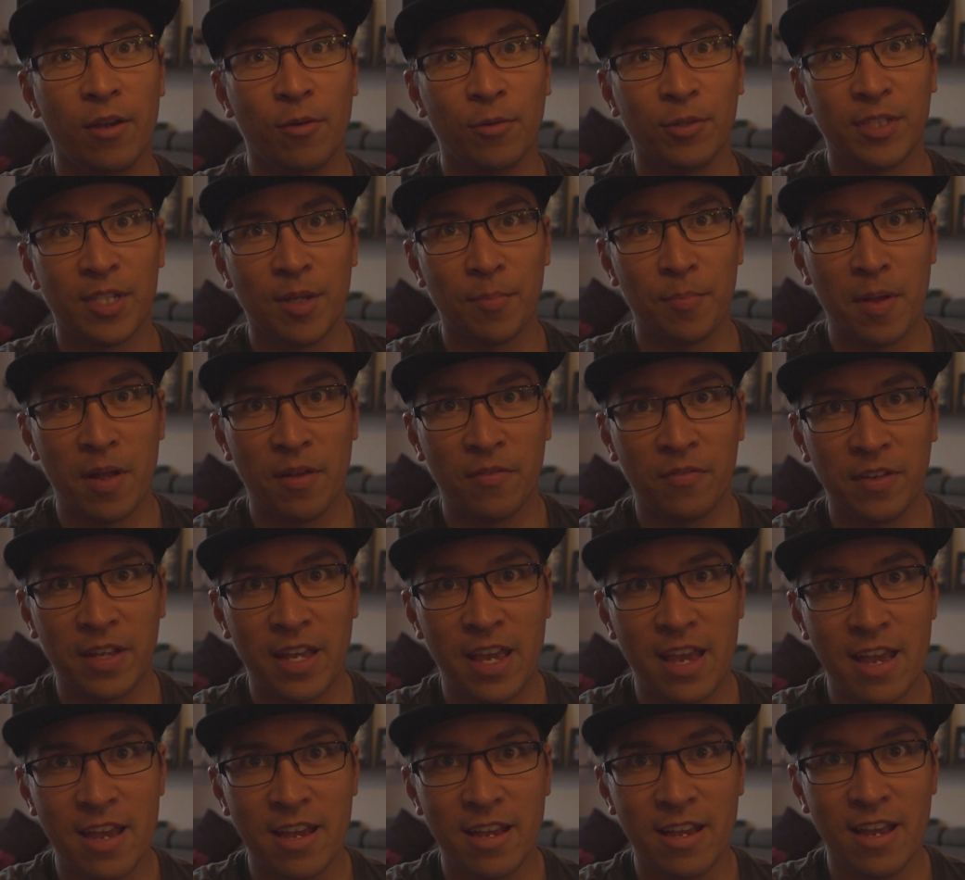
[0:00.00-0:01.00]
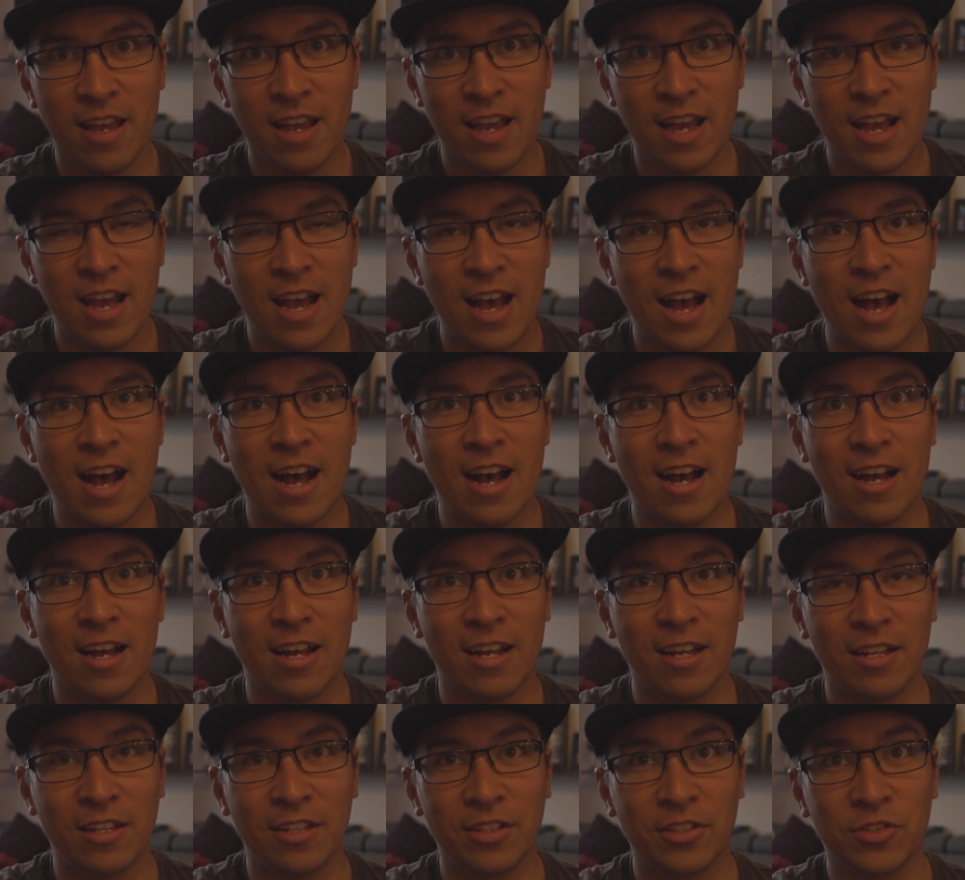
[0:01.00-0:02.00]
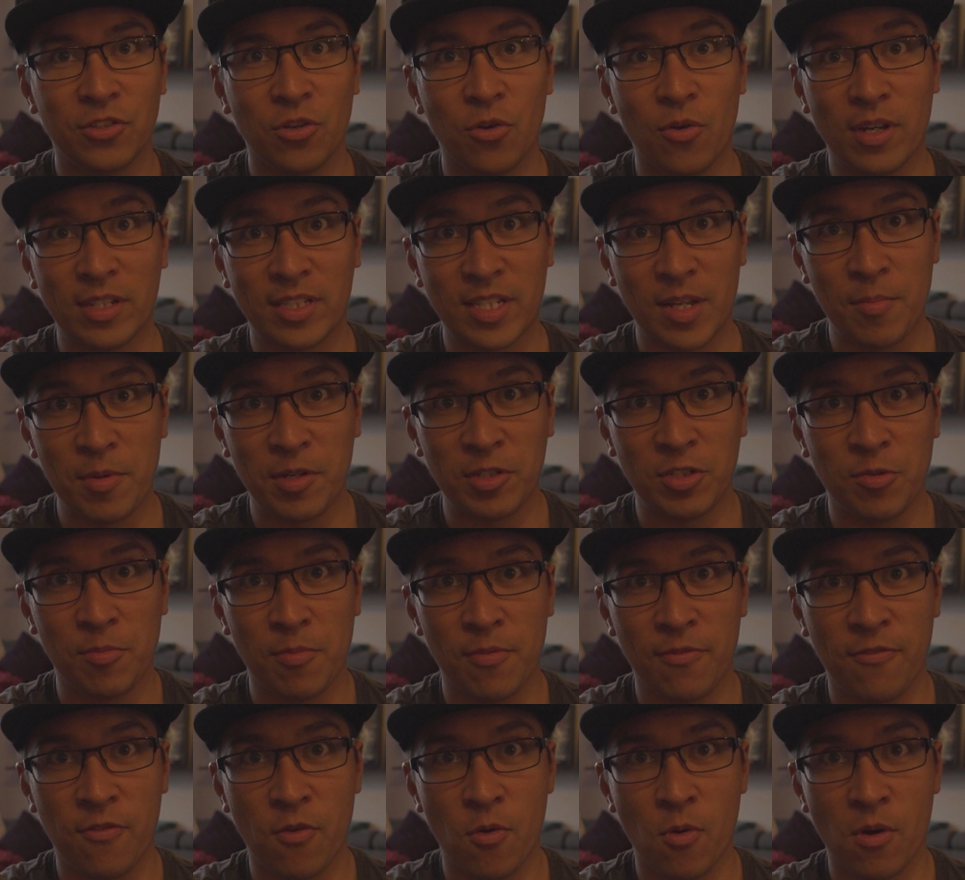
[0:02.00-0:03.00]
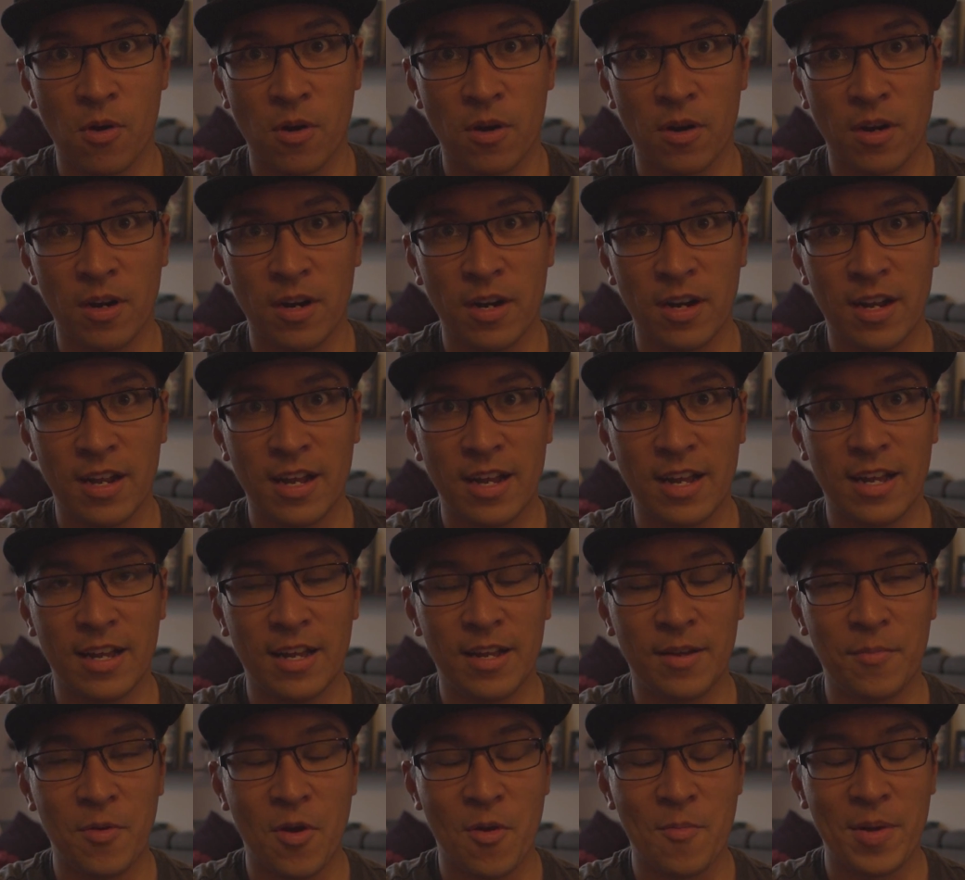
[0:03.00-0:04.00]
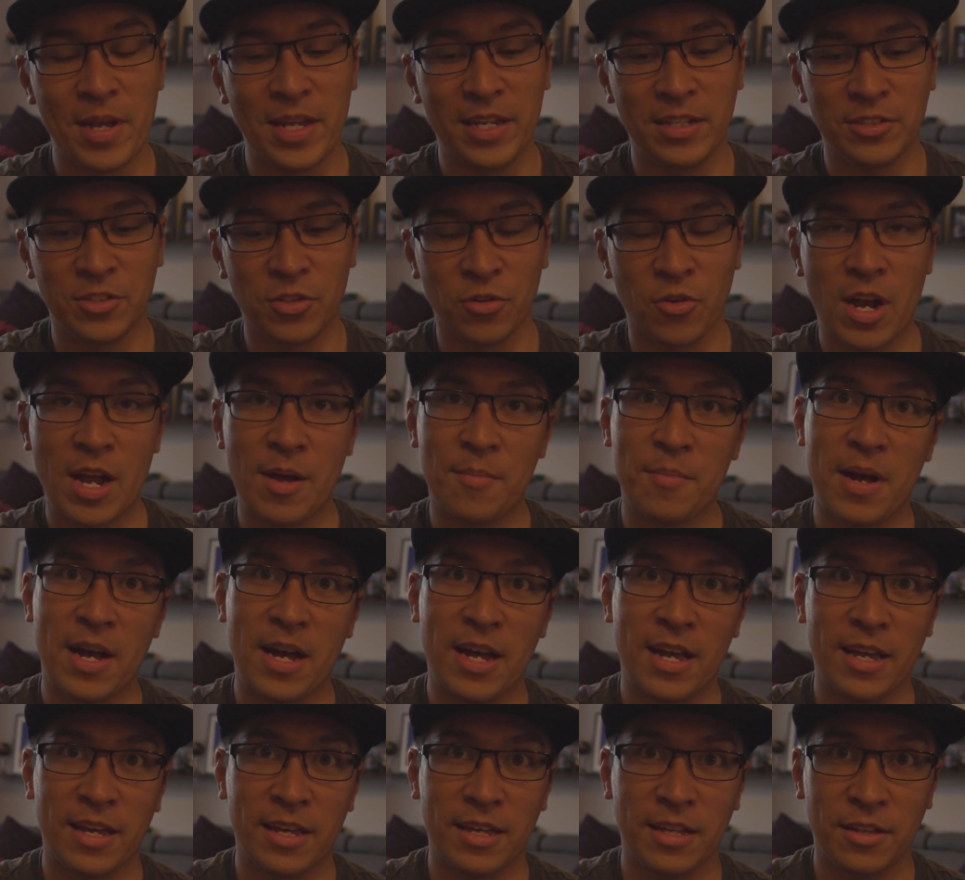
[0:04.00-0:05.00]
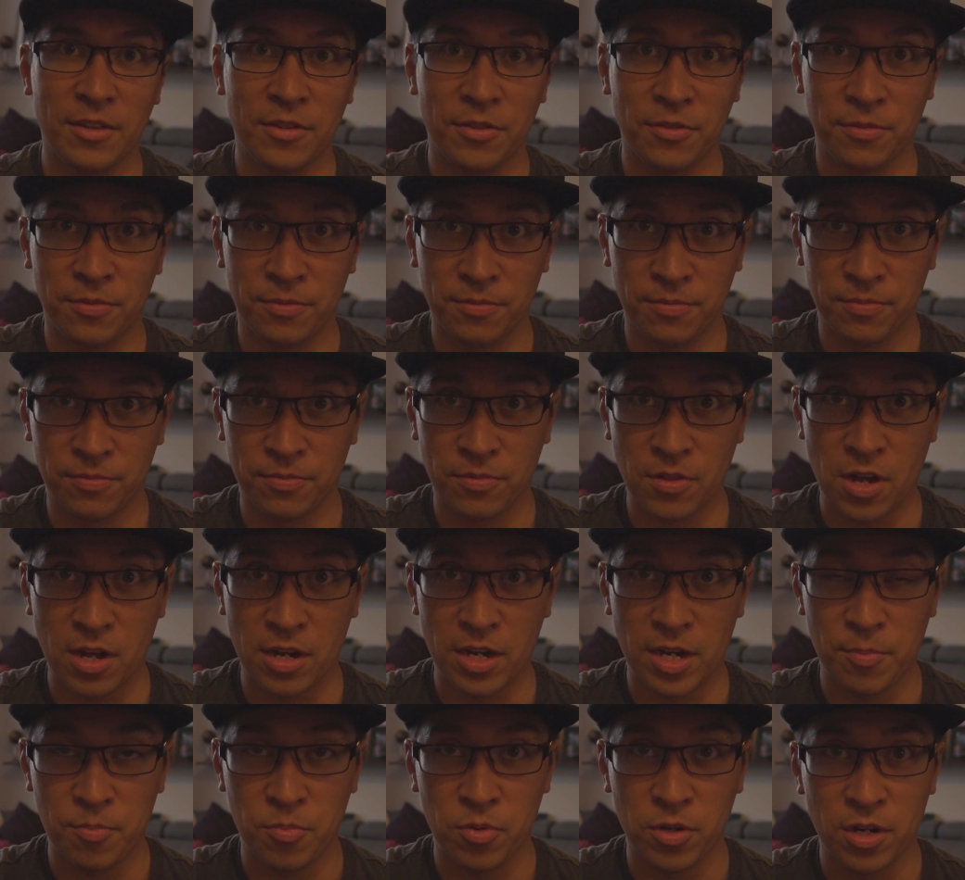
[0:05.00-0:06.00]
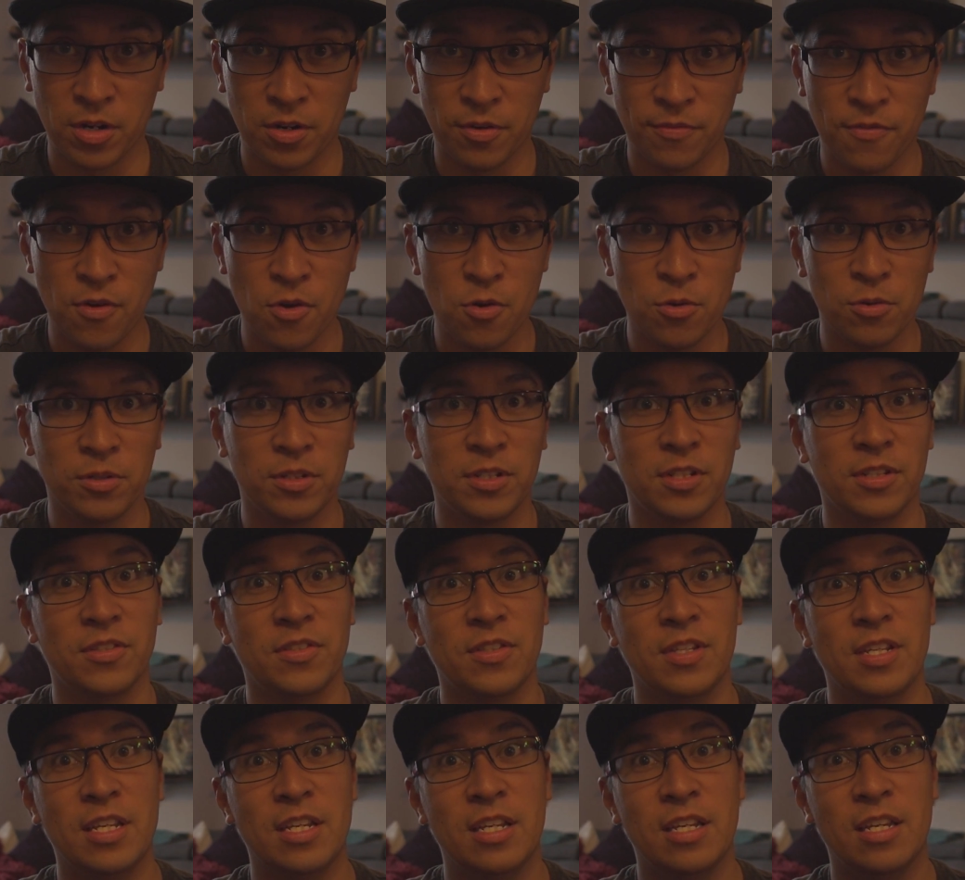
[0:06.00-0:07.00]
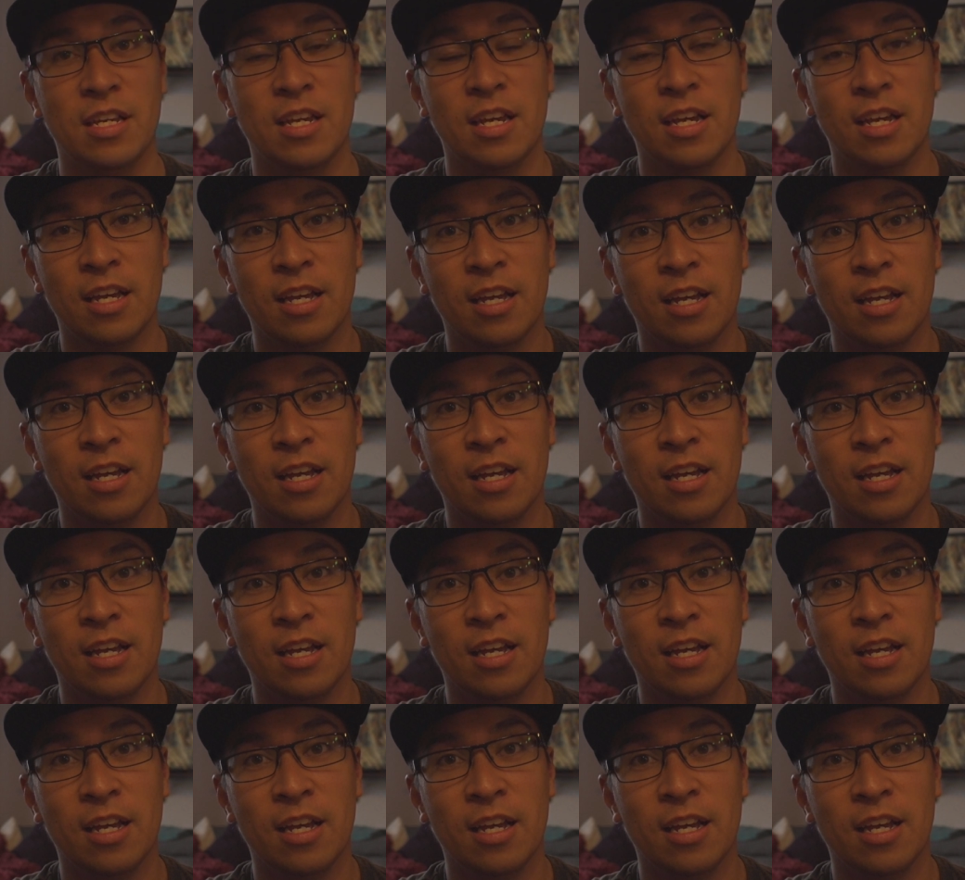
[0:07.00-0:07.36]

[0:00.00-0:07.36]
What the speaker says: What's up, Alpha Gang? So as I mentioned before on my Instagram, I thought I'd put out a vote to see